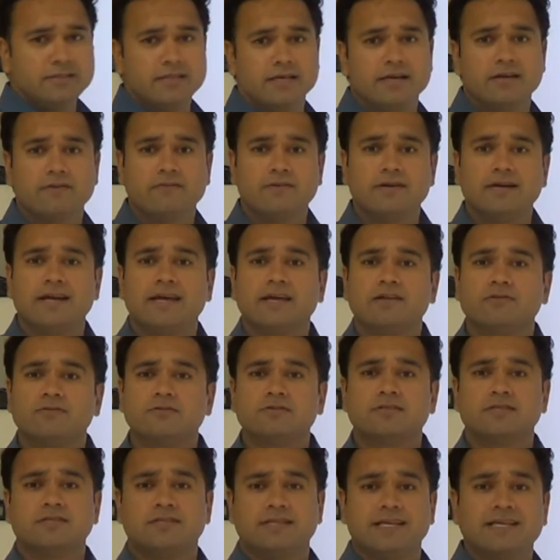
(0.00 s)
there were like
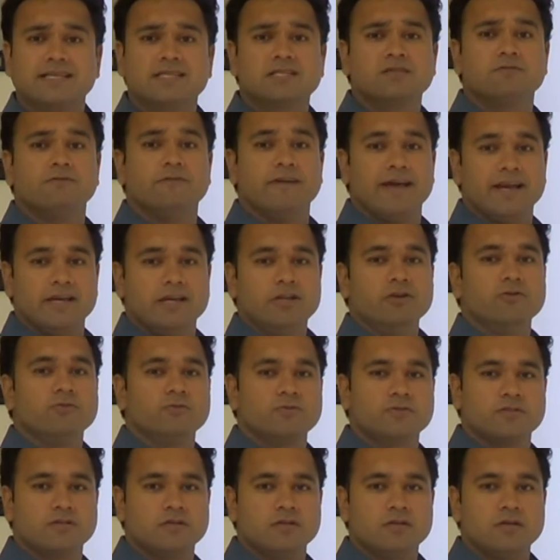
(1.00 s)
6
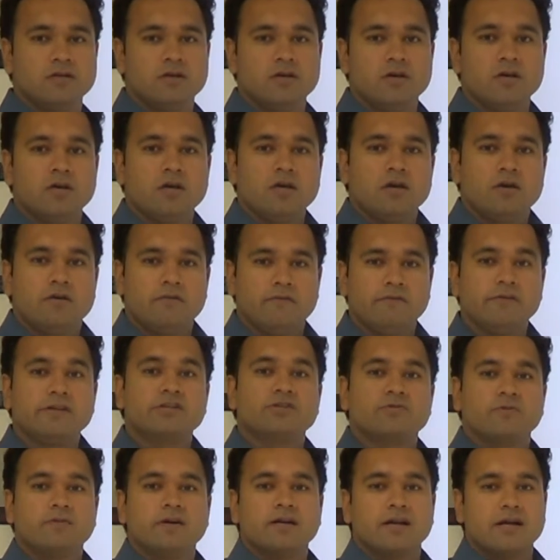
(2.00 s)
values
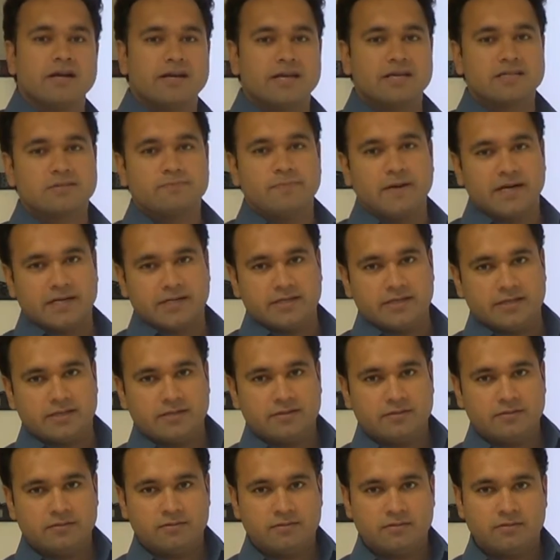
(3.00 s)
which were unexpected,
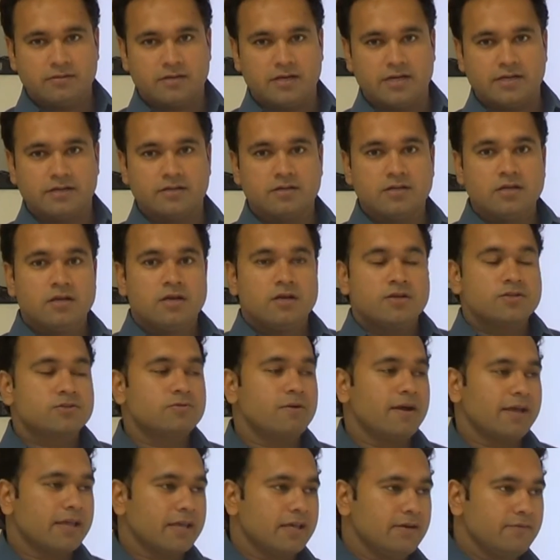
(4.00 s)
right.
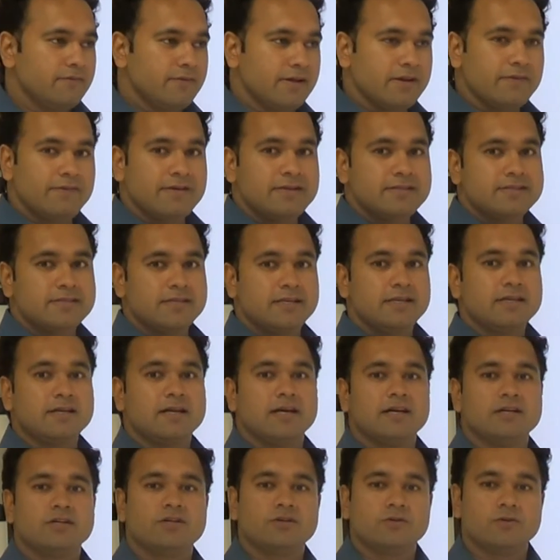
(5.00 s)
So I can very well see,
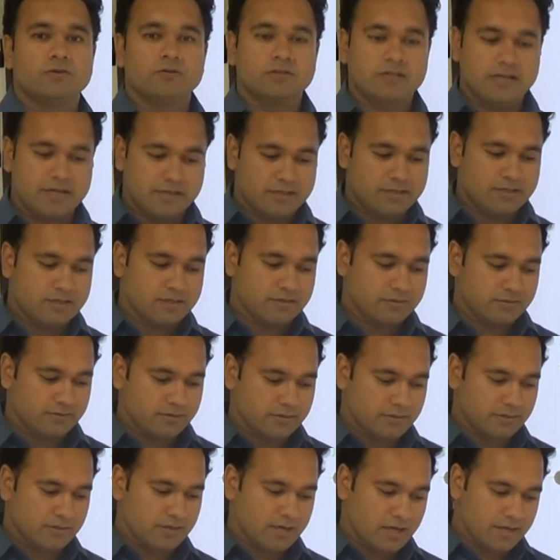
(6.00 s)
right, that
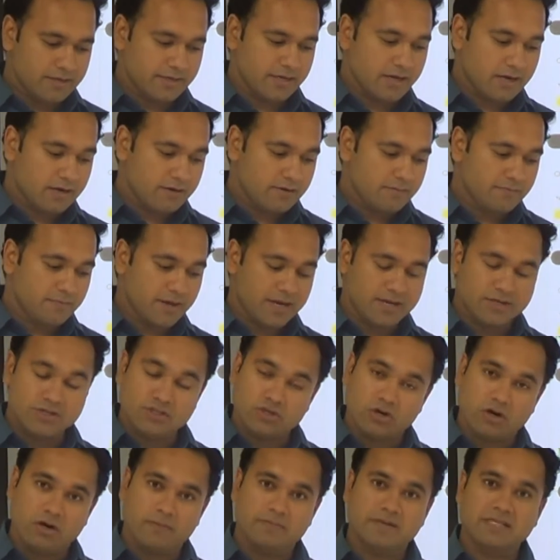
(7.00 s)
yeah, my
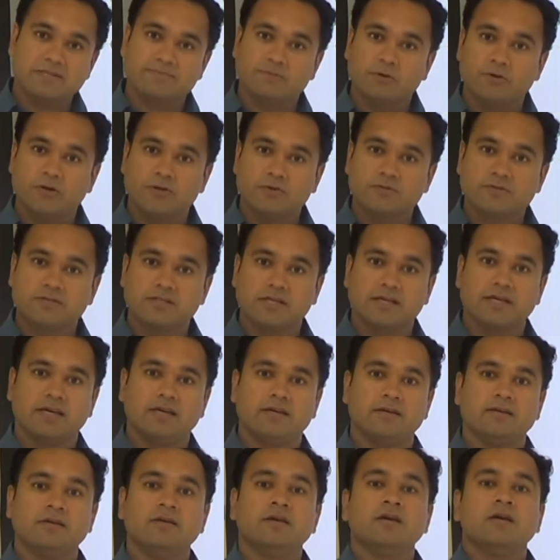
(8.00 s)
job is producing
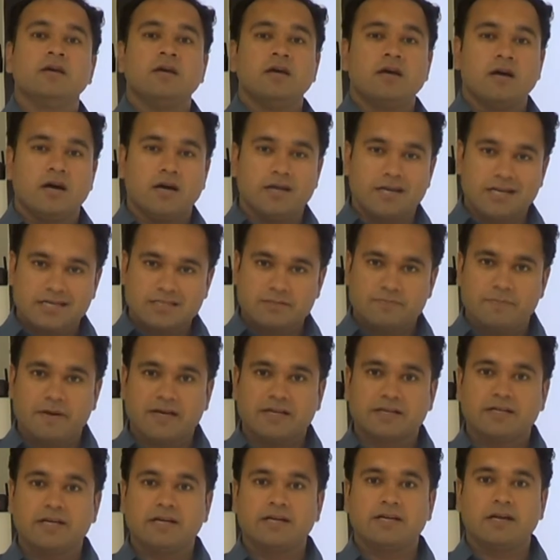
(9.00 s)
an
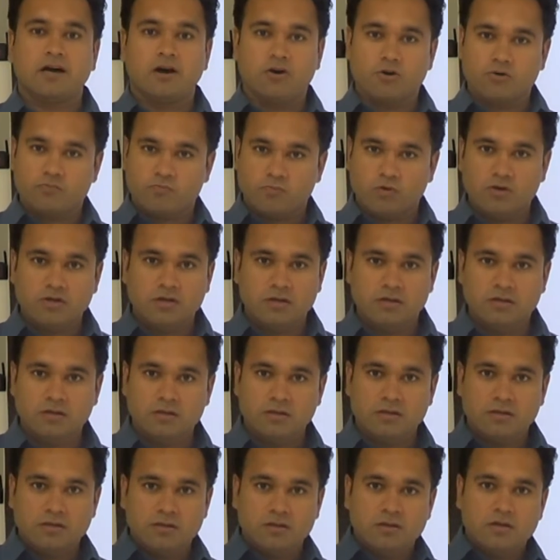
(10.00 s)
unexpected output.
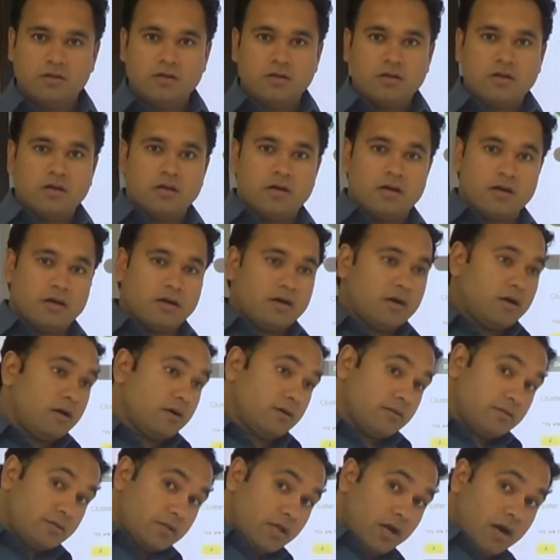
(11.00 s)

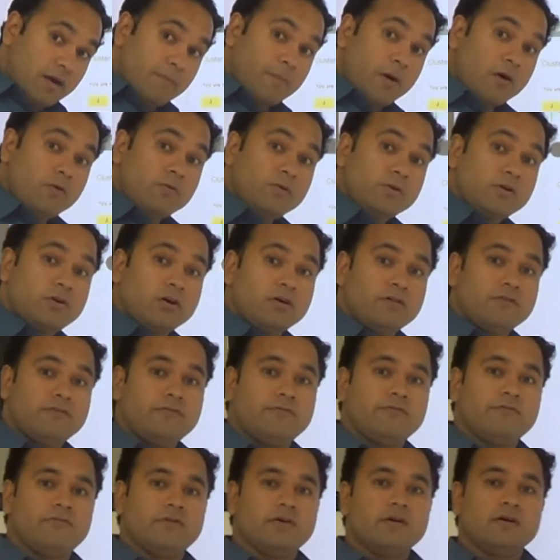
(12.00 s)
The amount
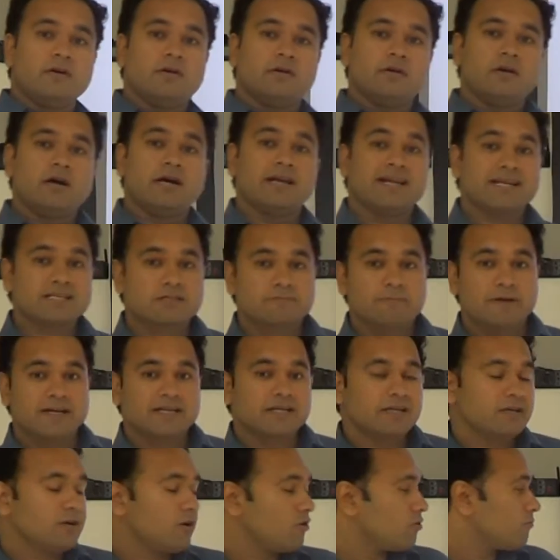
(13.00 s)
of
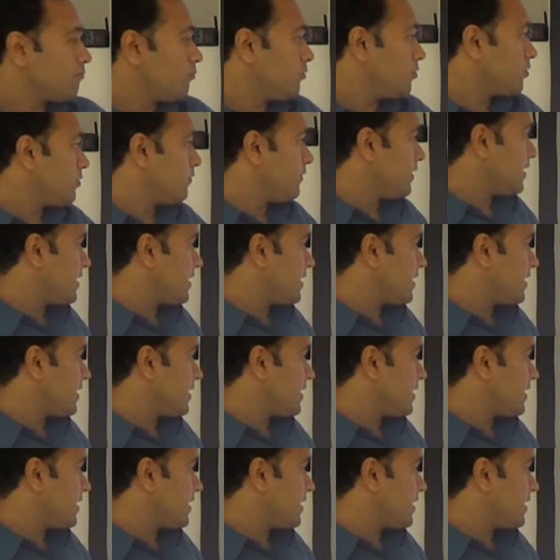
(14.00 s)
unexpected output, we